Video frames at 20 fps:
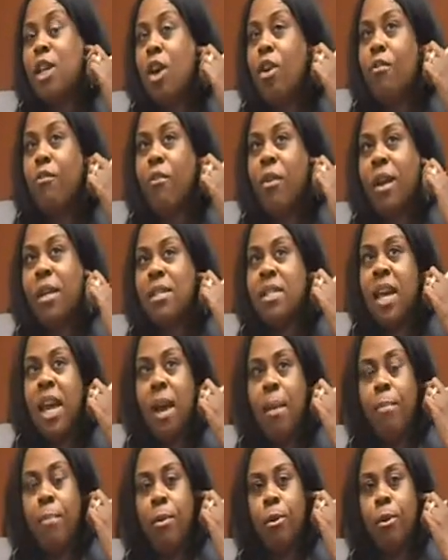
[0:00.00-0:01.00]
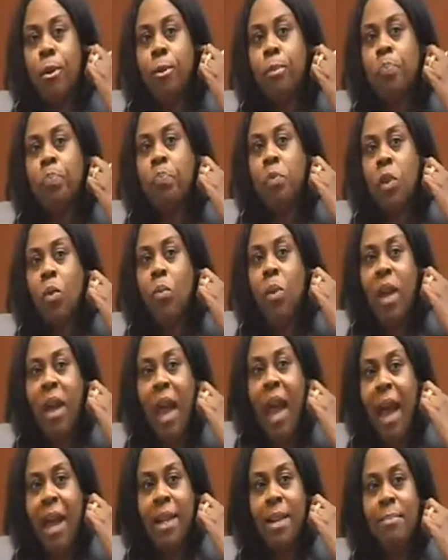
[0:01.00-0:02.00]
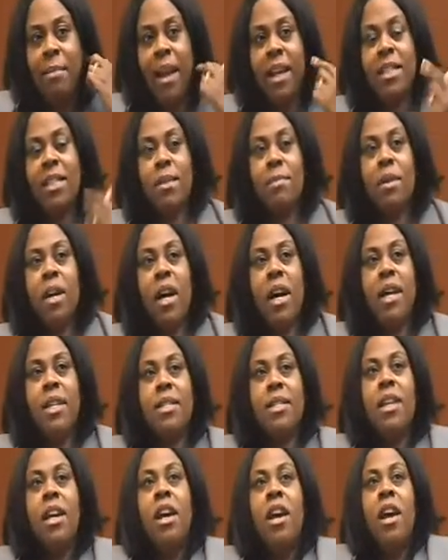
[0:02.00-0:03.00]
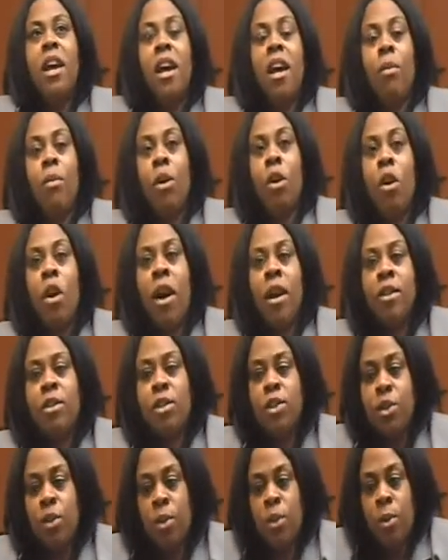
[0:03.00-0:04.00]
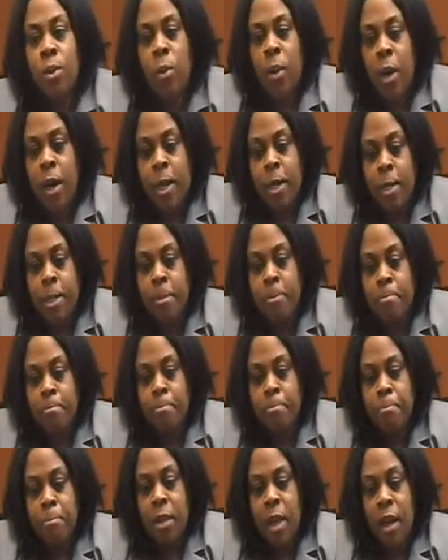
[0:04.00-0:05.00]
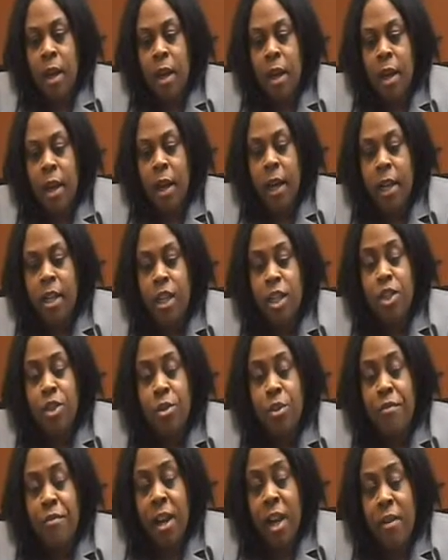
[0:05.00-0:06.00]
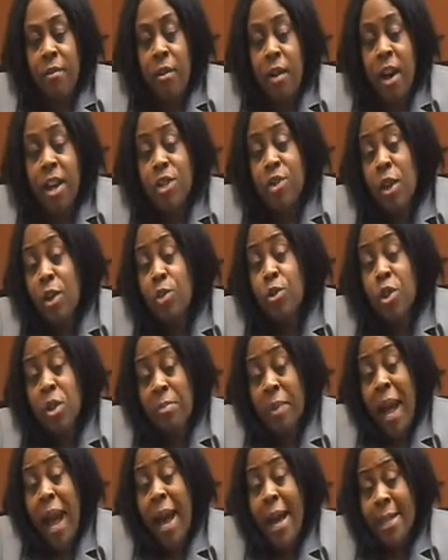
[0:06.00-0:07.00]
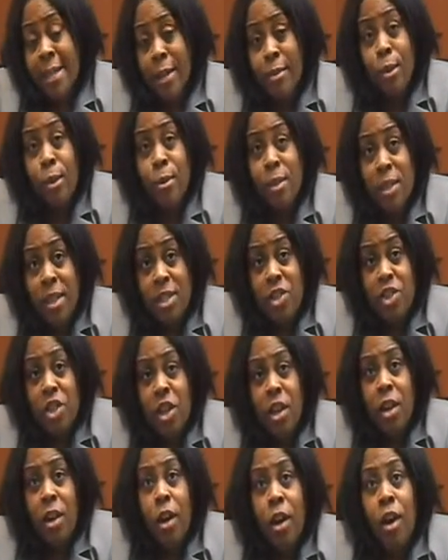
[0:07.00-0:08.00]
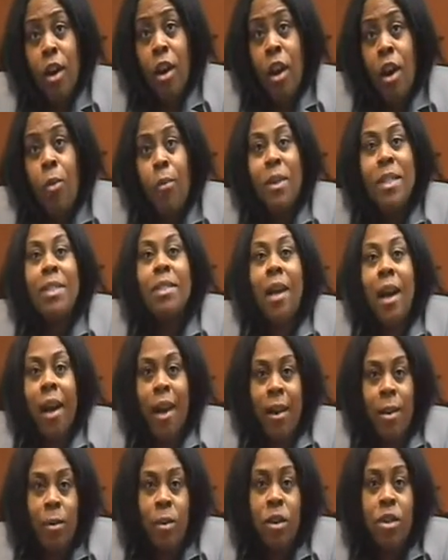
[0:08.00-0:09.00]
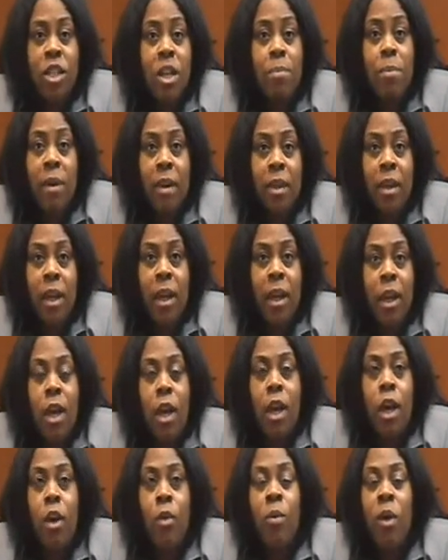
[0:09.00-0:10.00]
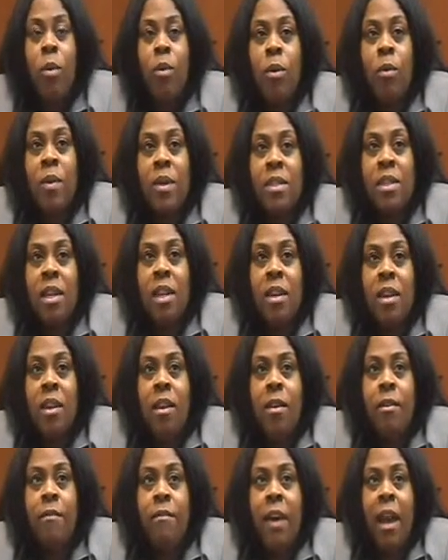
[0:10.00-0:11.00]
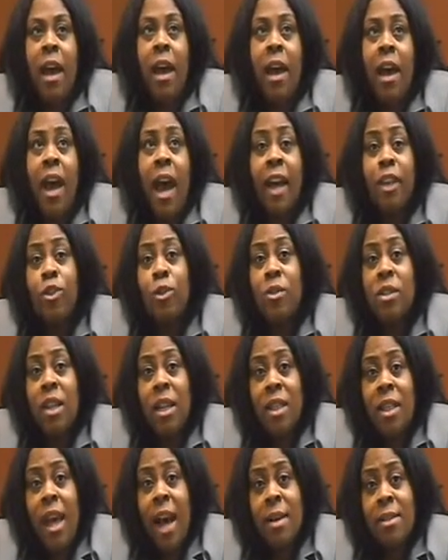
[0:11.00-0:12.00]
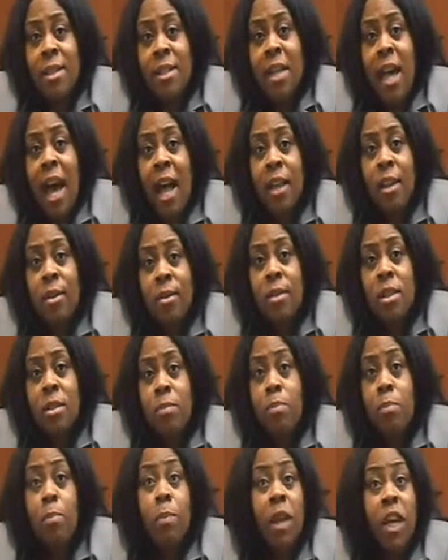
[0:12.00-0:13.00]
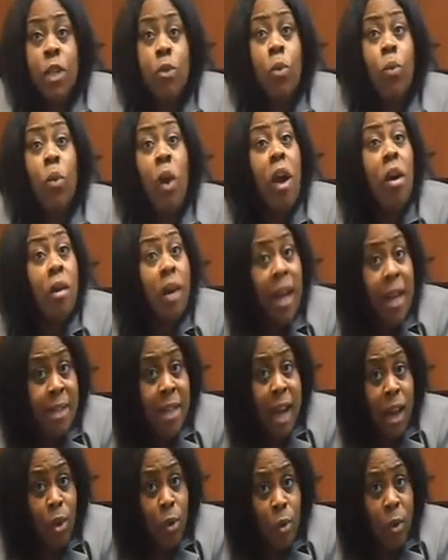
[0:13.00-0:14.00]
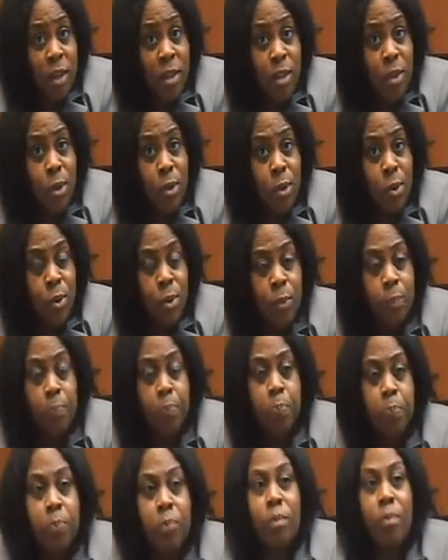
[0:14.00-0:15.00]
So, for example, we had to make some cuts in regards to additional funding for our instructional supplies. I'll use this year was cut, where typically we would receive an extra $10,000 because we weren't a Title I school,